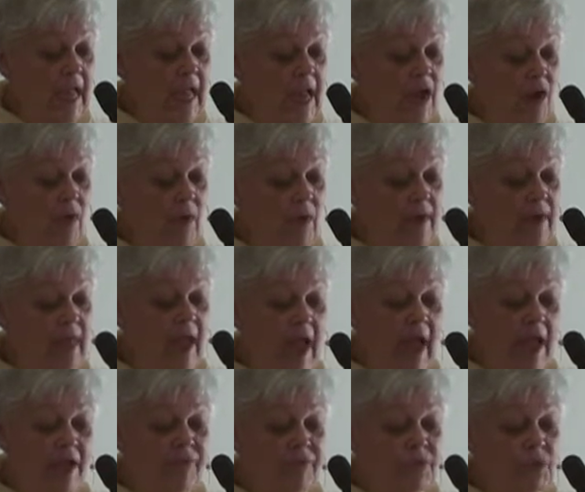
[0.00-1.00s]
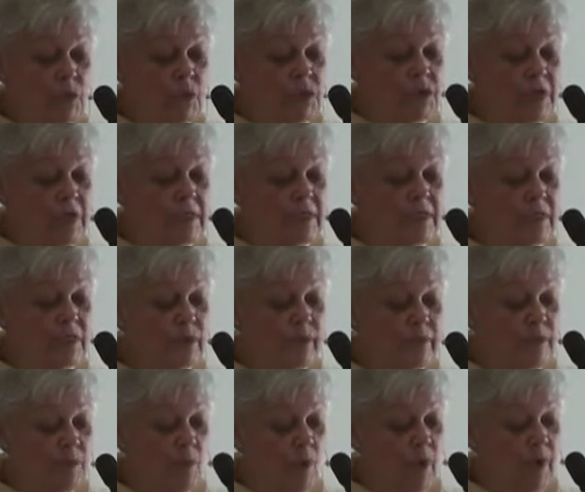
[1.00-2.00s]
Herod, after Jesus
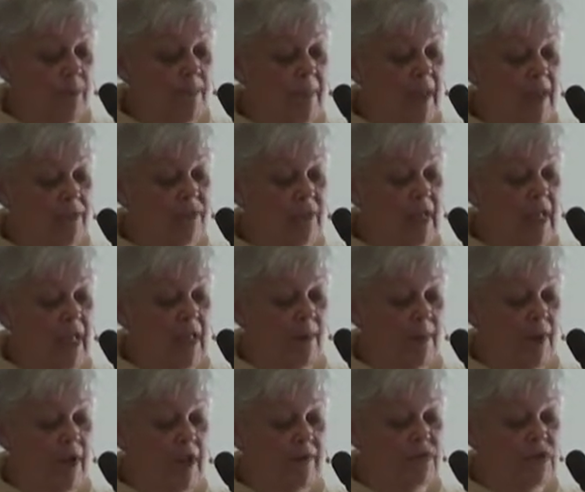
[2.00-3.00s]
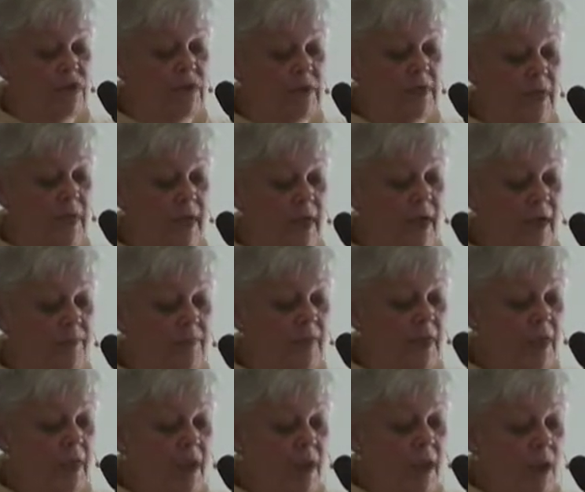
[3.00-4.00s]
was born in Bethlehem of Judea,
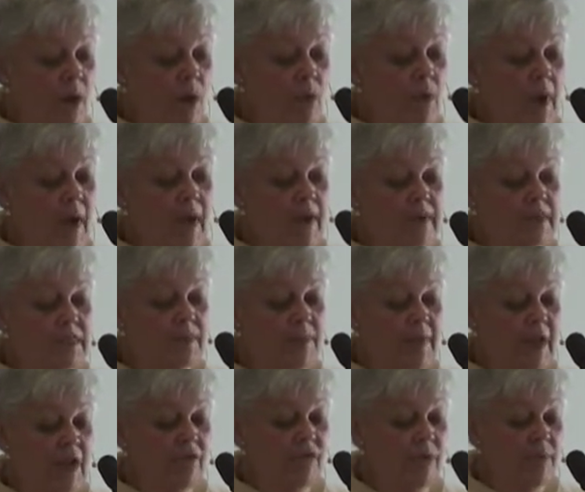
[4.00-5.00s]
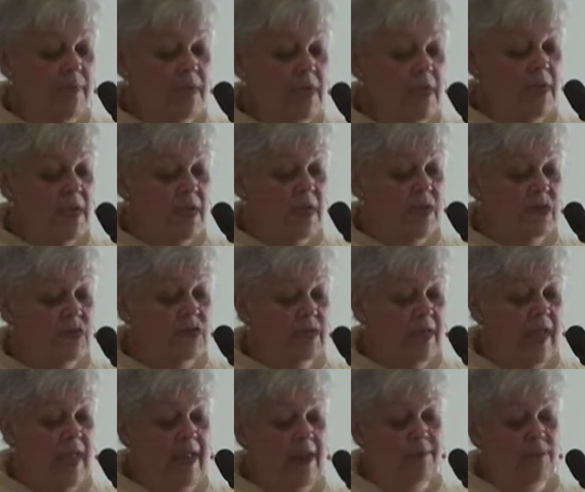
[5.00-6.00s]
wise men from the east
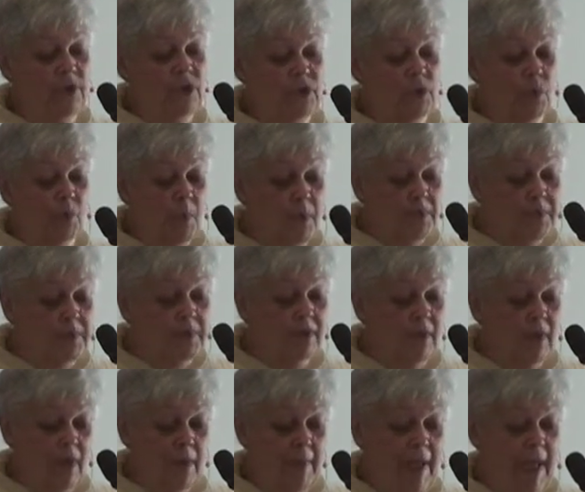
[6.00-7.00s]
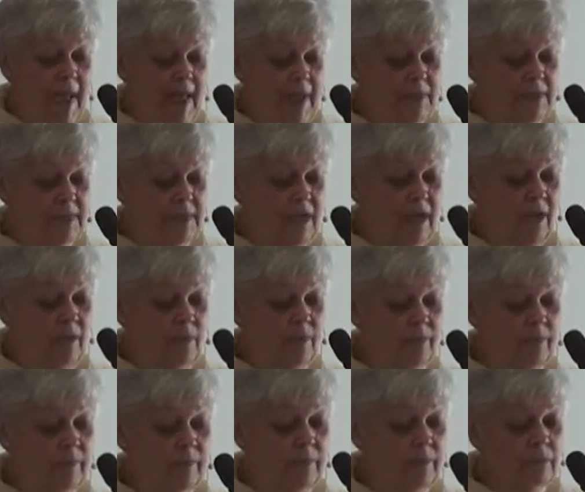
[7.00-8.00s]
came to Jerusalem asking,
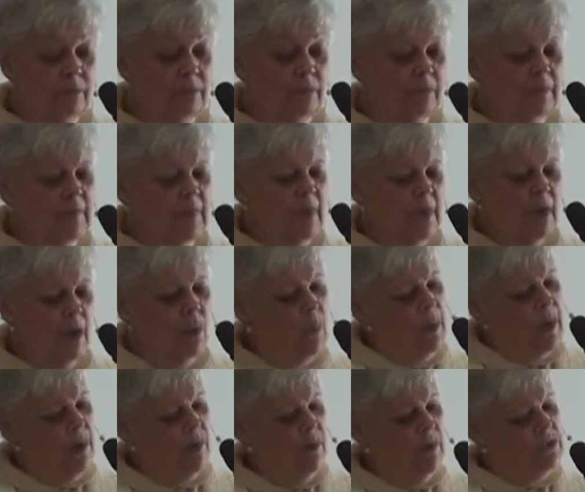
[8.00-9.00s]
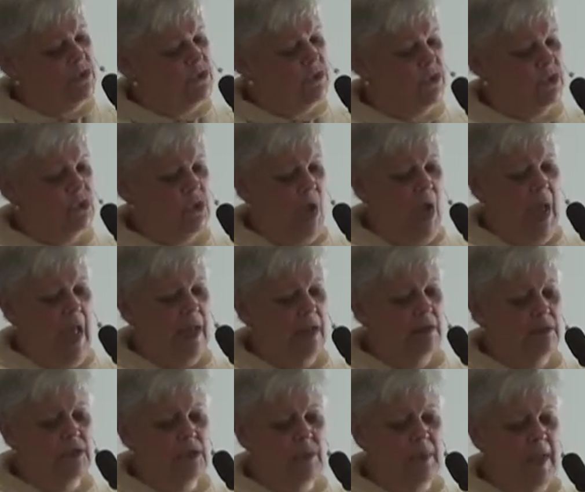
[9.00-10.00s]
"Where is the
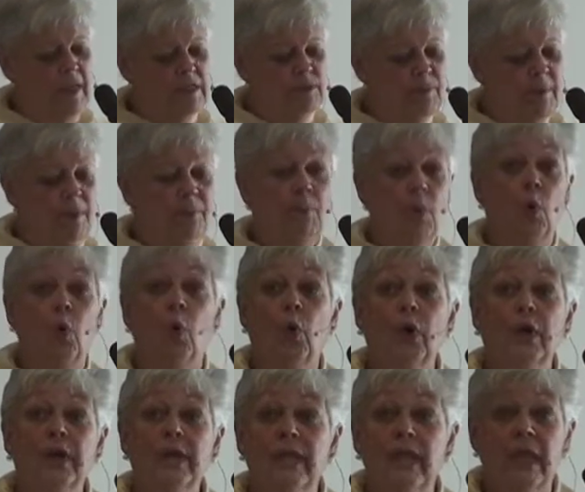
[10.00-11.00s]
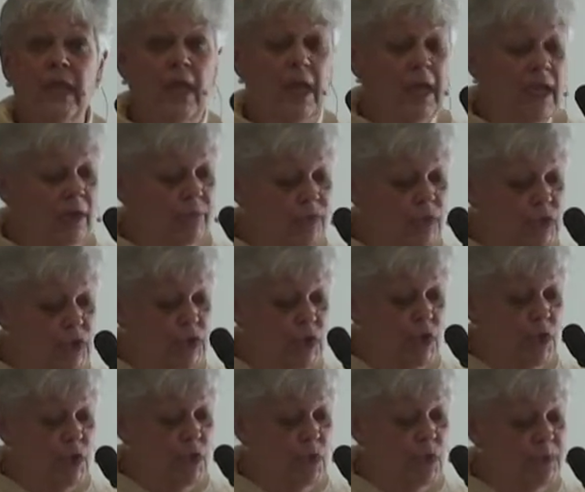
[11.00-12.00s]
child who has been born King of the
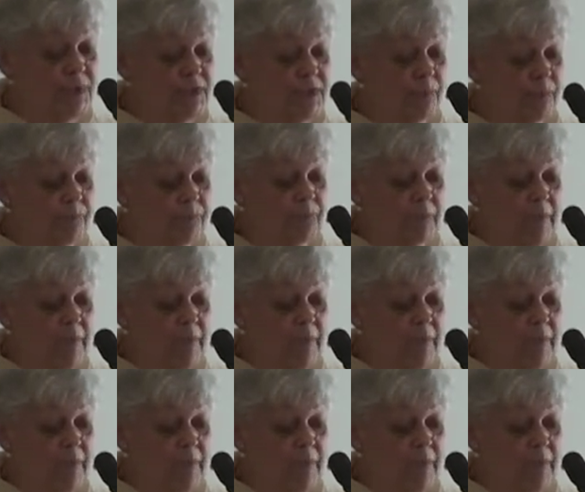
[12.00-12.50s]
Jews?